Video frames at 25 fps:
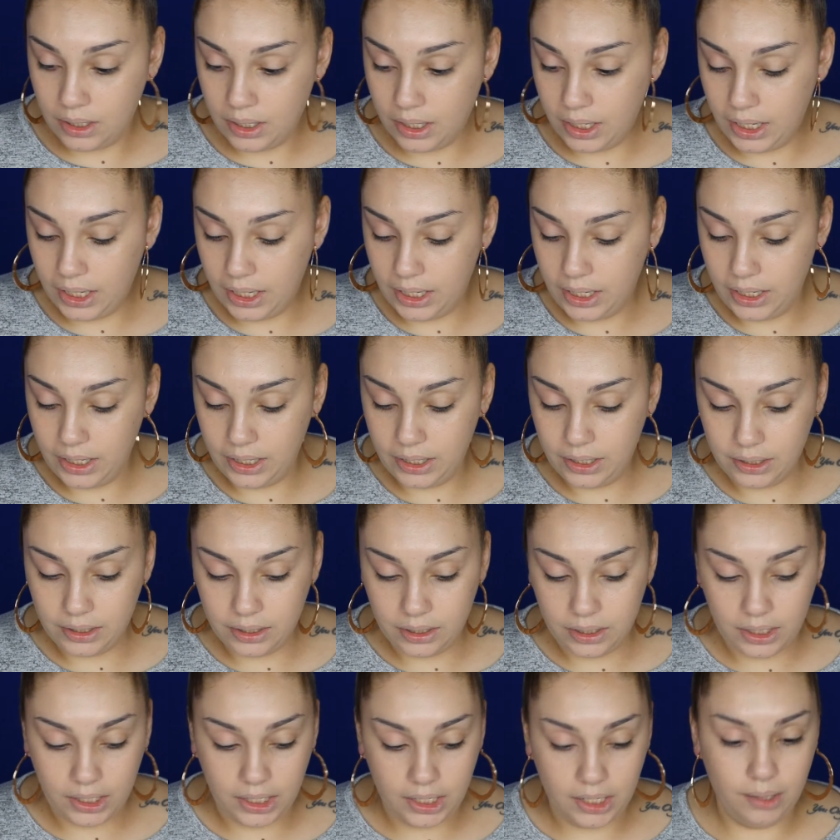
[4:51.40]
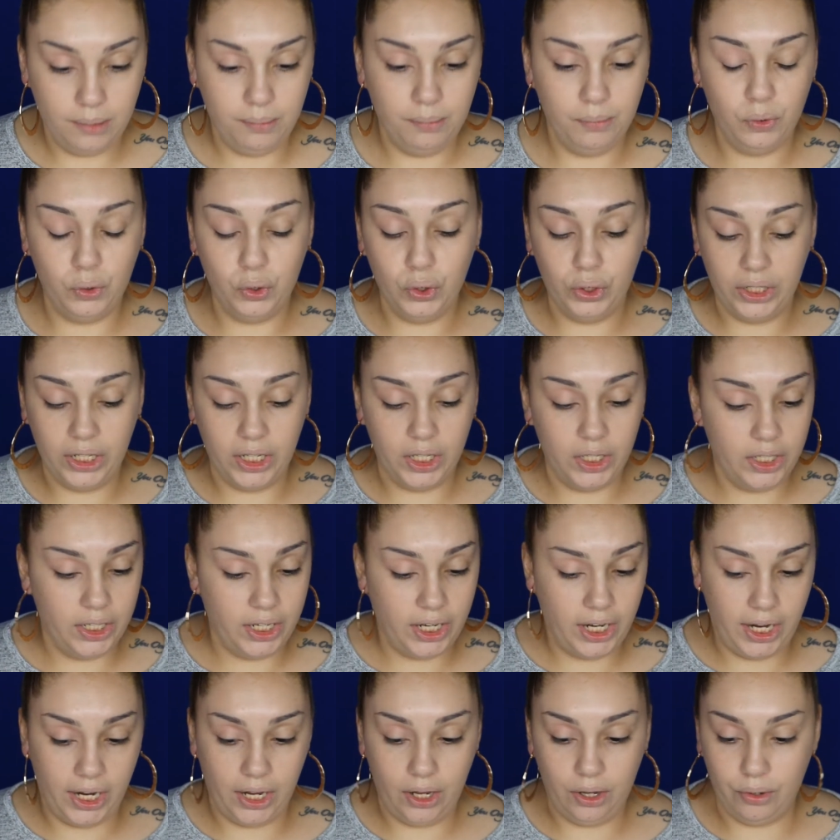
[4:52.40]
And I'm looking
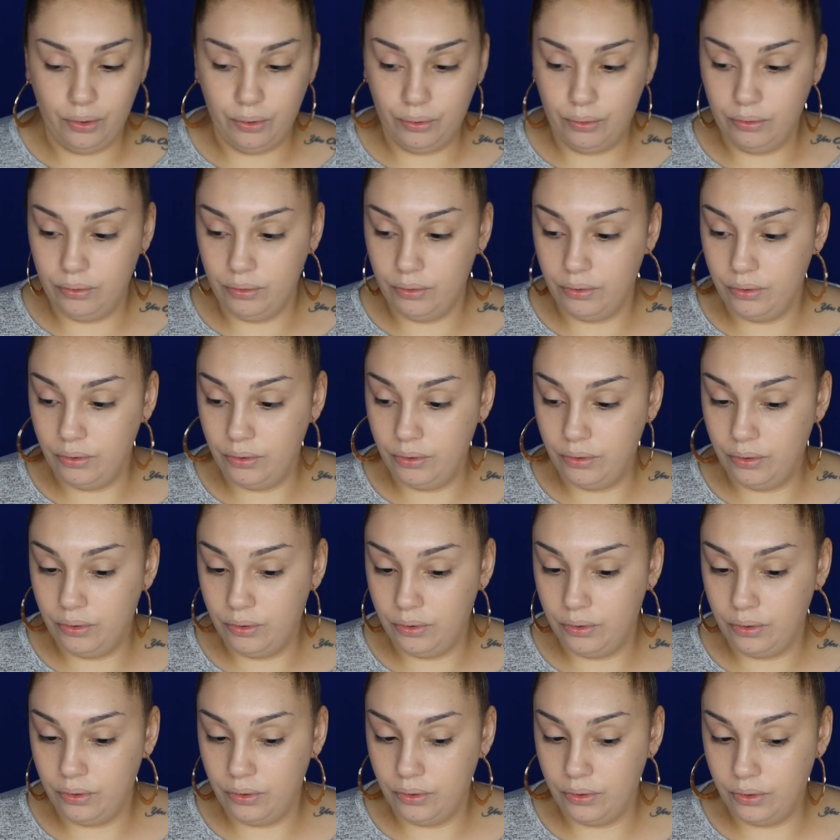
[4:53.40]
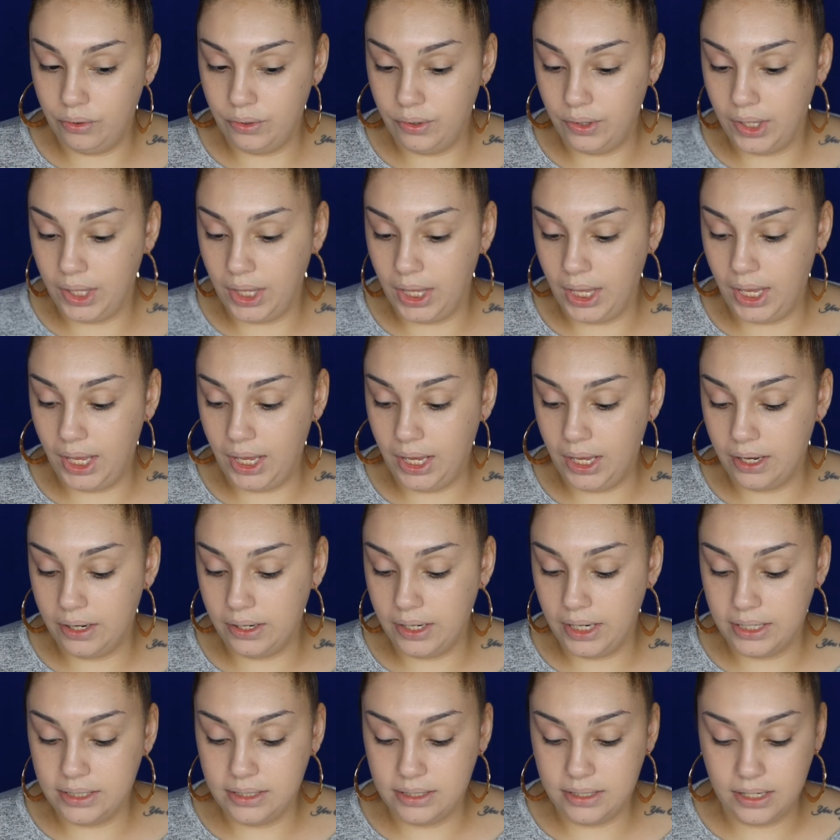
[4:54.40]
now, and
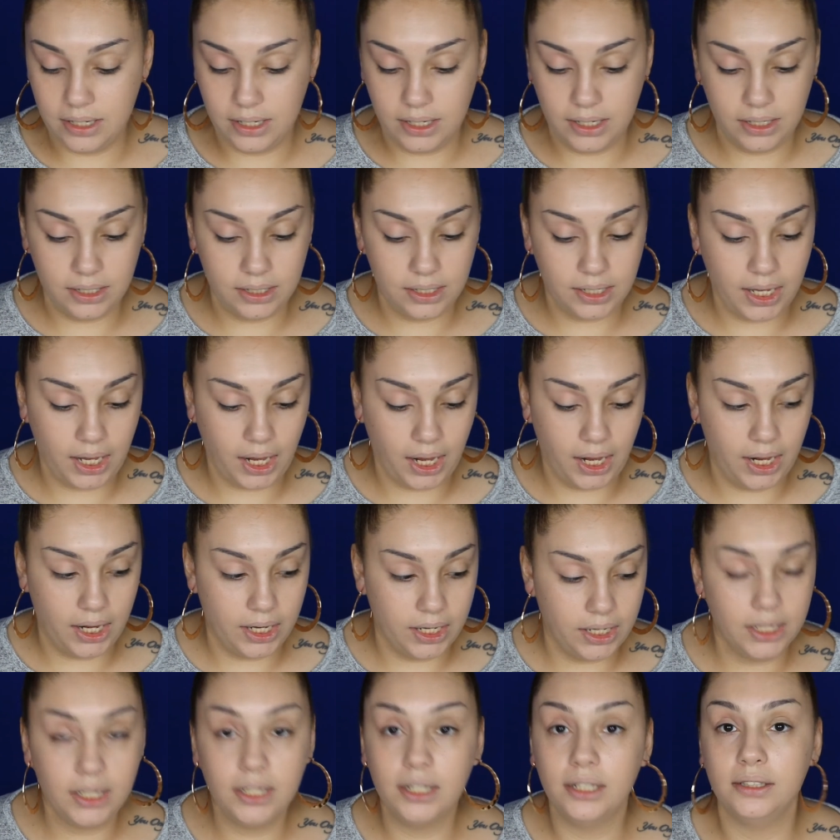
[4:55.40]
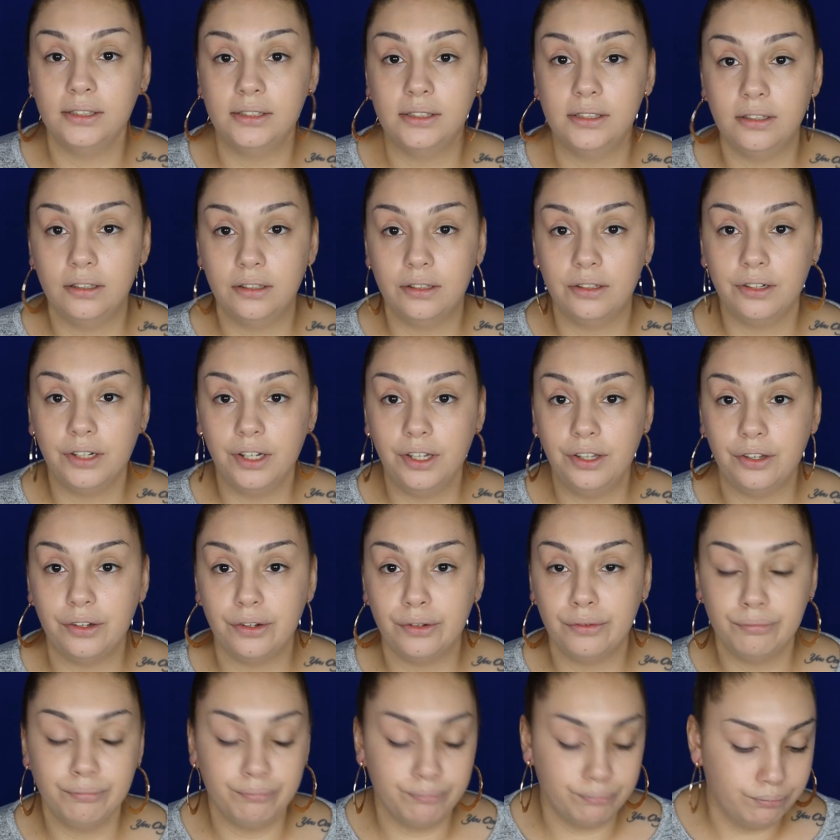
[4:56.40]
I didn't get any concealer
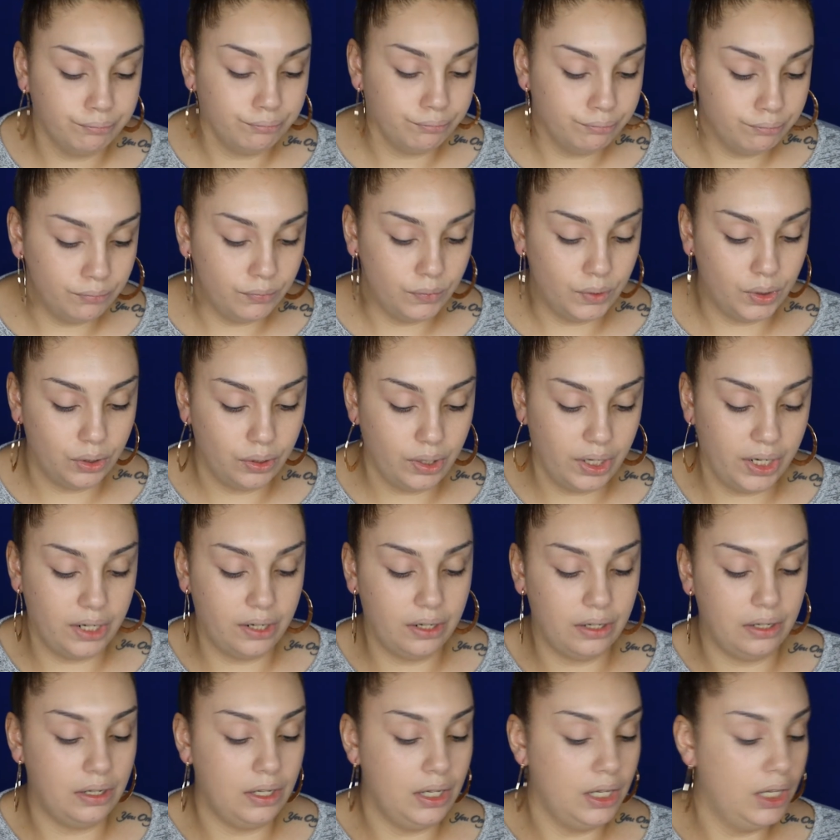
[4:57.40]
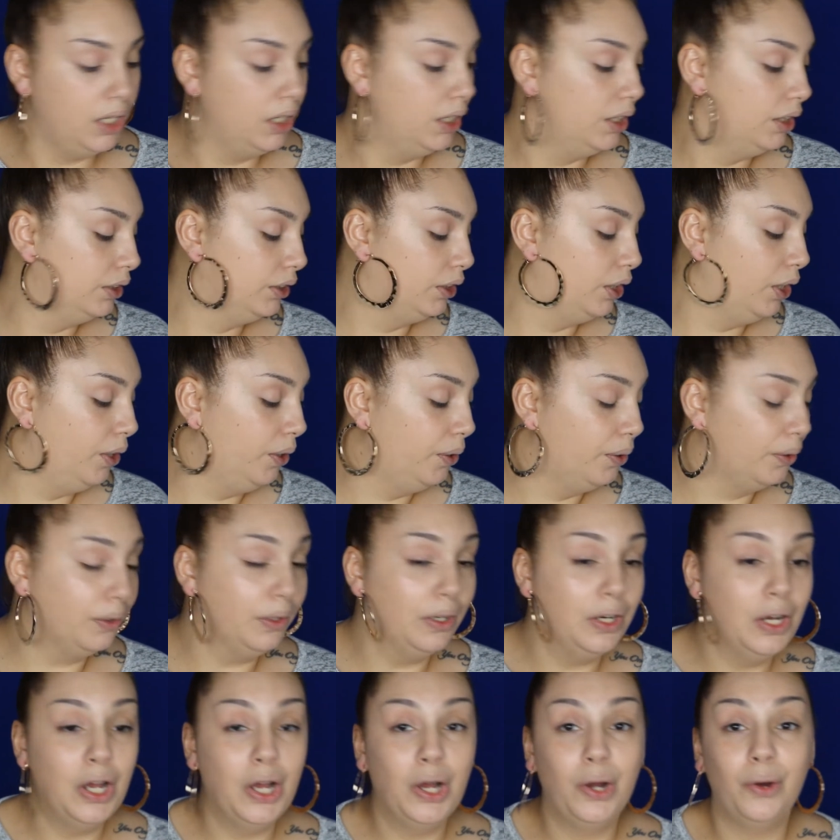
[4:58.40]
either. Great. So
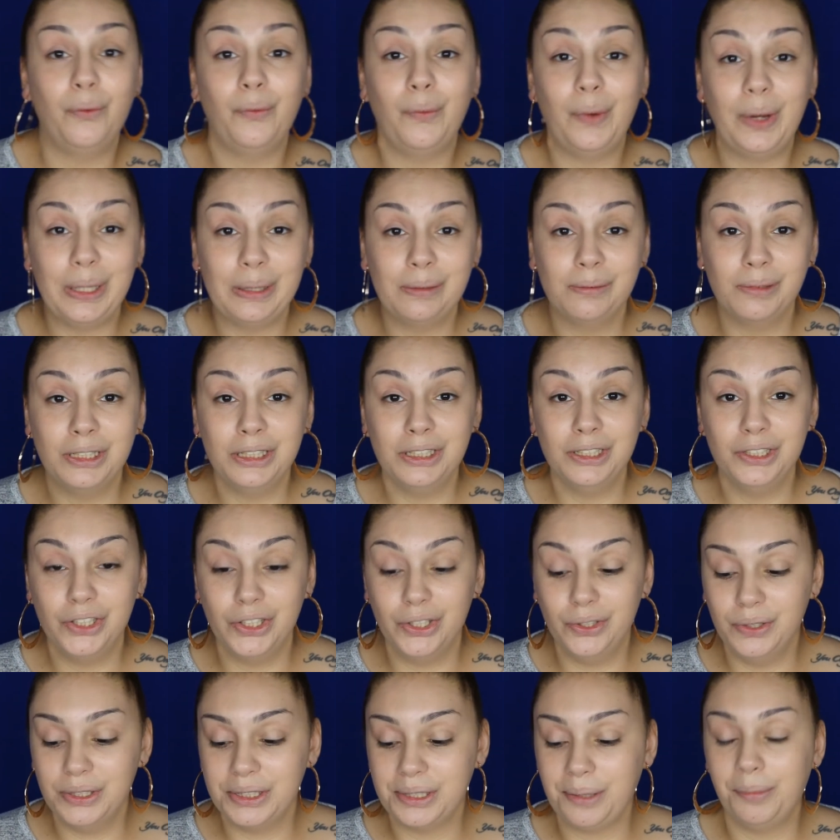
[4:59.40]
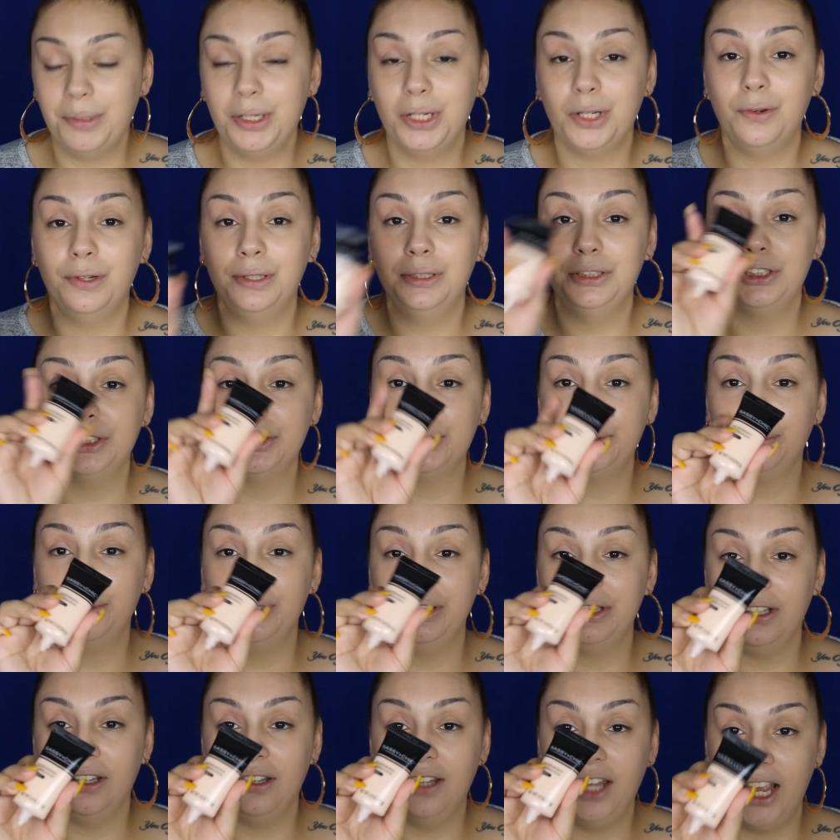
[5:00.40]
what I'm gonna do is I'm gonna go in just
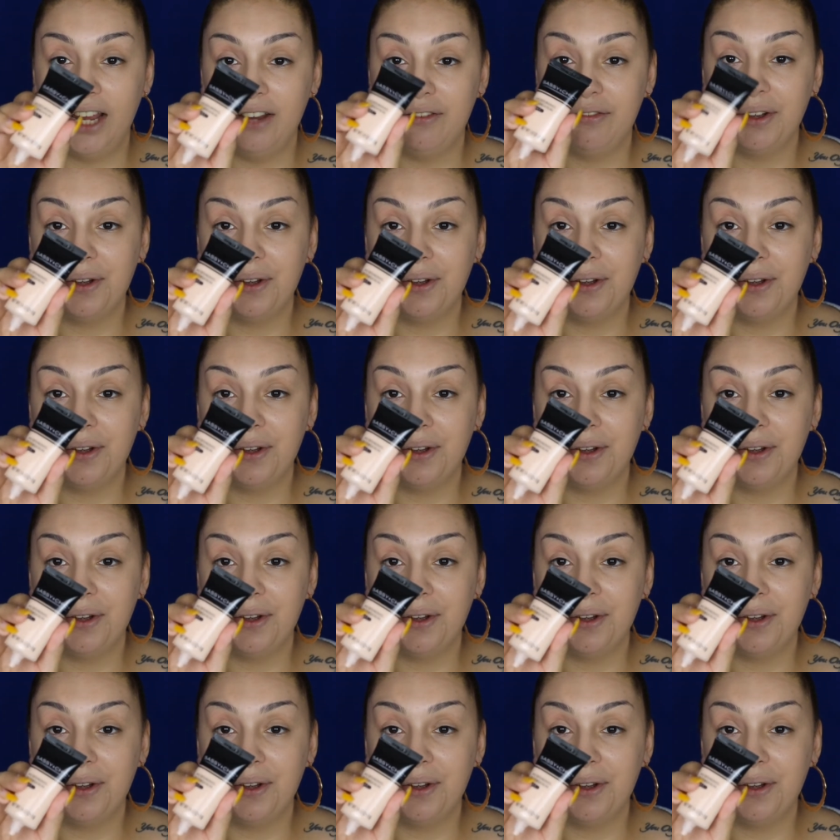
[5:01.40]
with the light